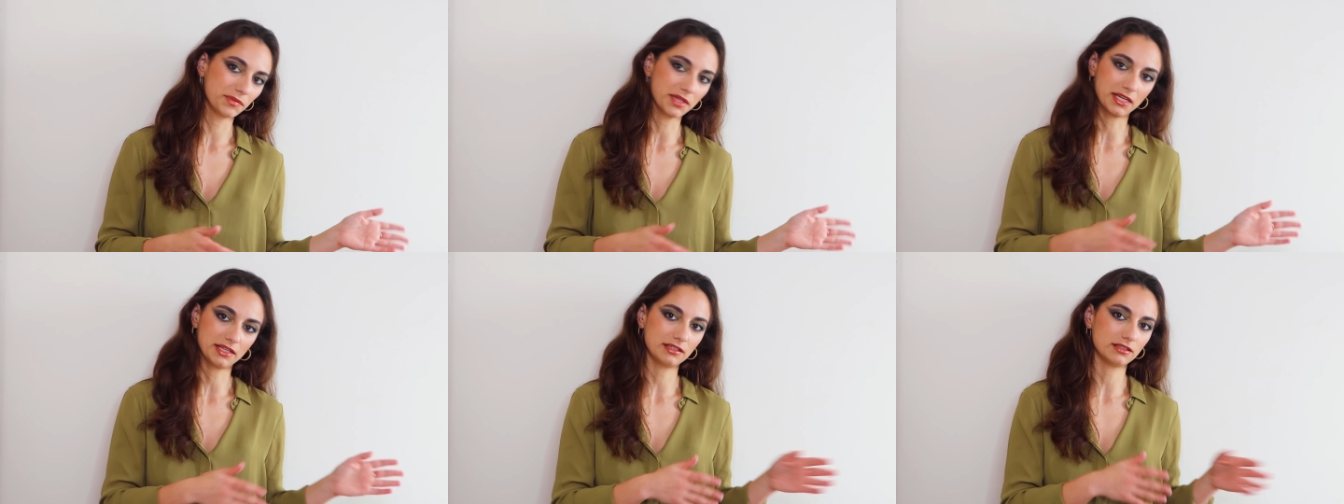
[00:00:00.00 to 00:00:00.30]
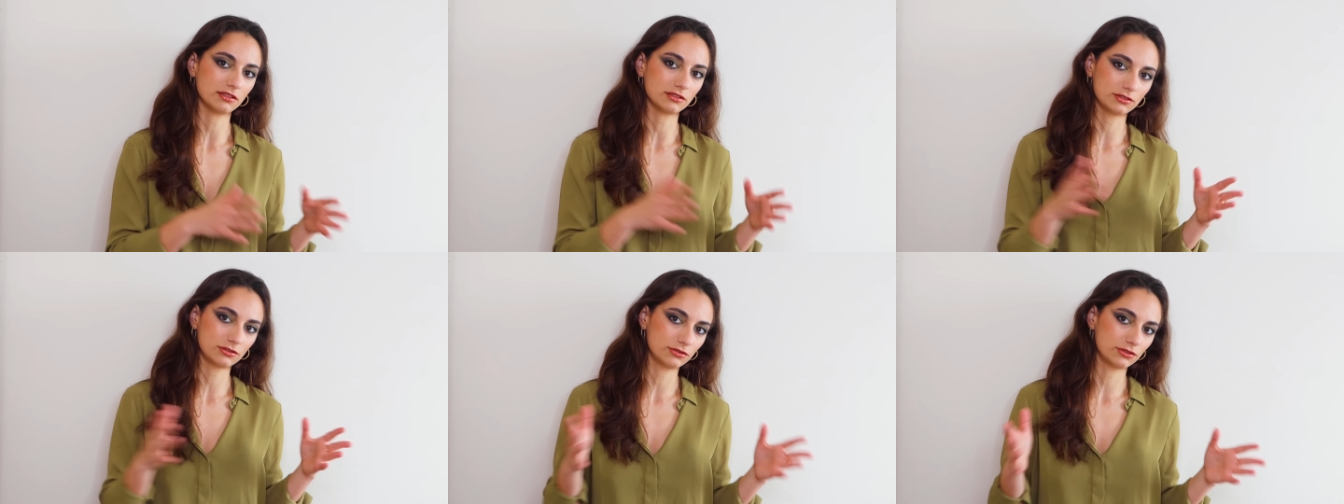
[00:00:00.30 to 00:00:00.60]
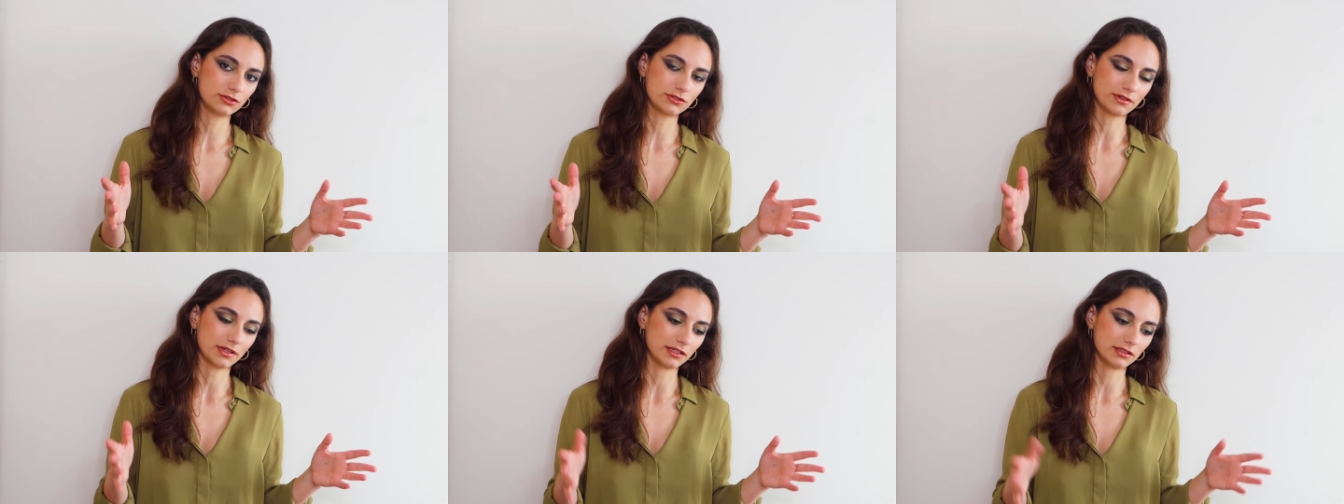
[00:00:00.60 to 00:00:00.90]
and not to
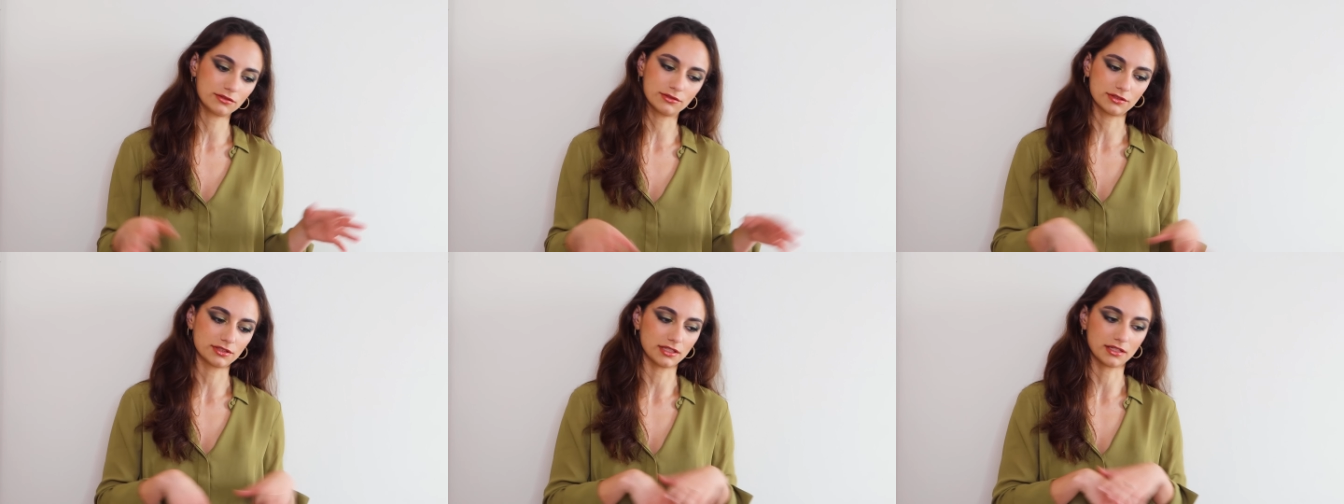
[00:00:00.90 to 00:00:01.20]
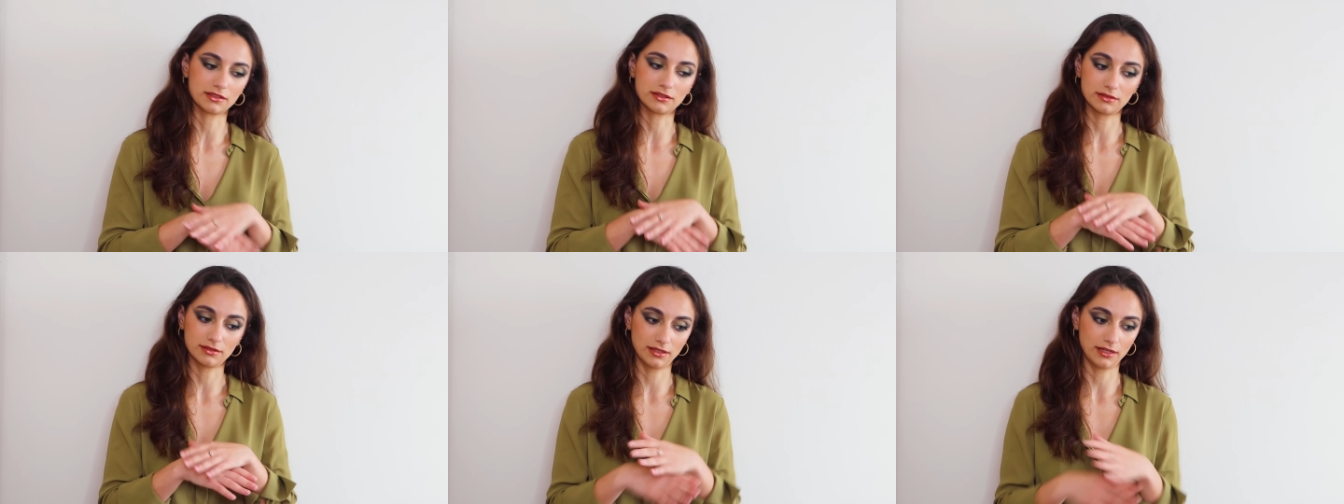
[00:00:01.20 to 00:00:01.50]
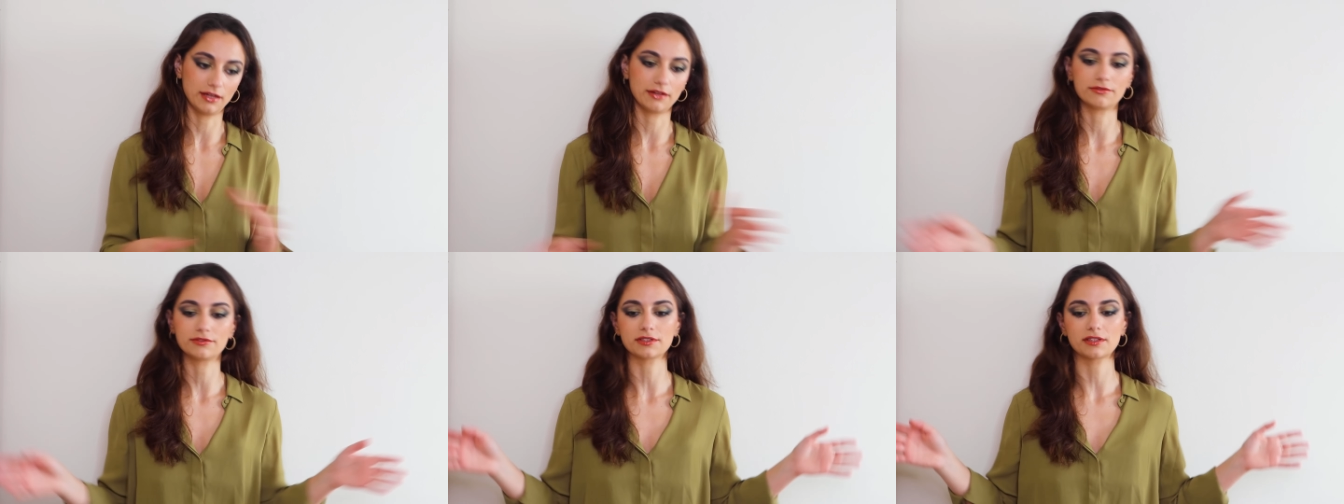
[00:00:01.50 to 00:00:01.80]
try to settle
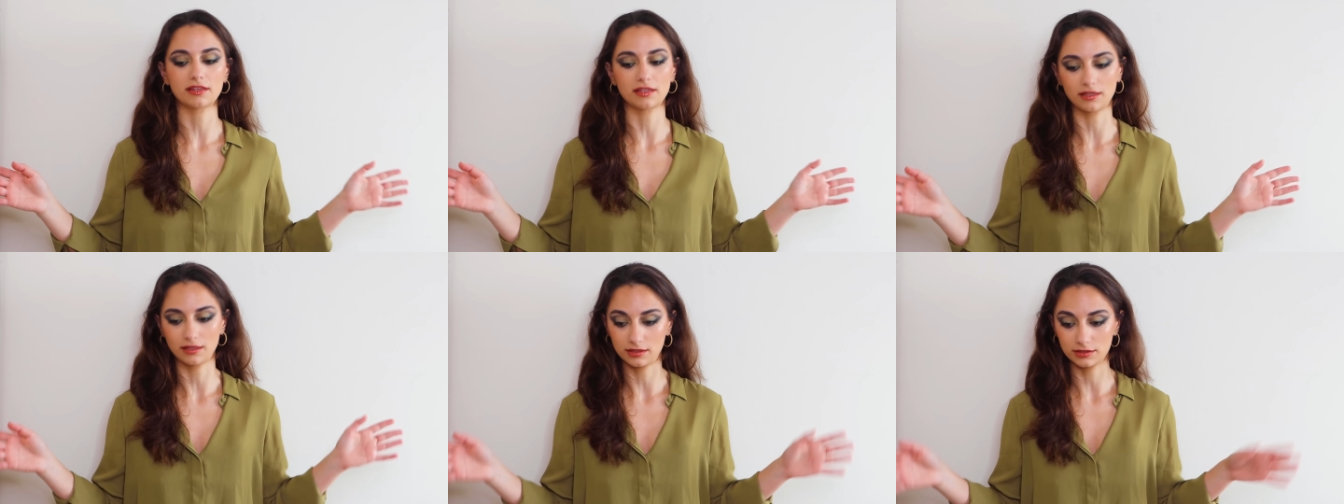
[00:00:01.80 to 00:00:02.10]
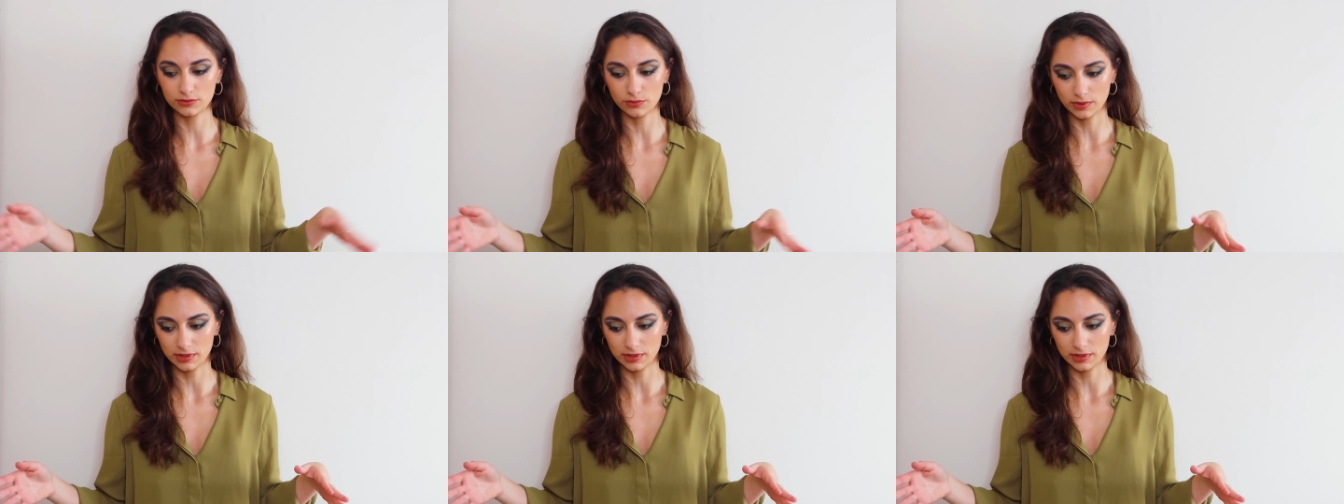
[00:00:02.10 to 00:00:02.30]
everything at